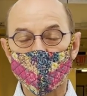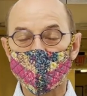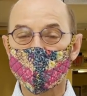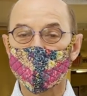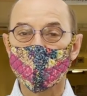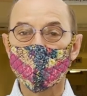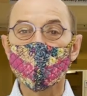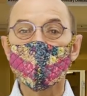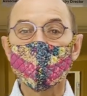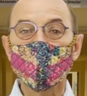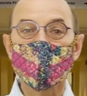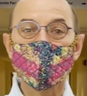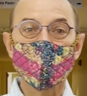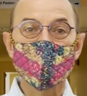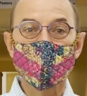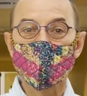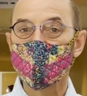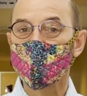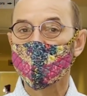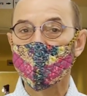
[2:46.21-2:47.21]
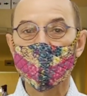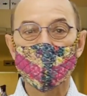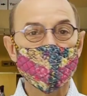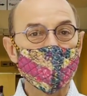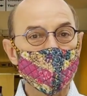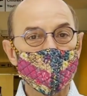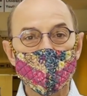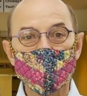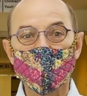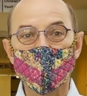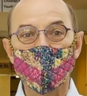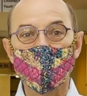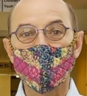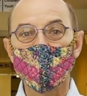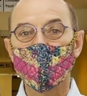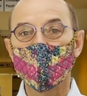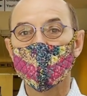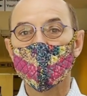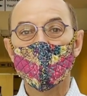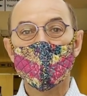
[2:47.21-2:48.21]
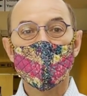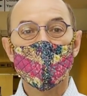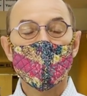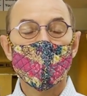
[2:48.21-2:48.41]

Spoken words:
And so you can sign up for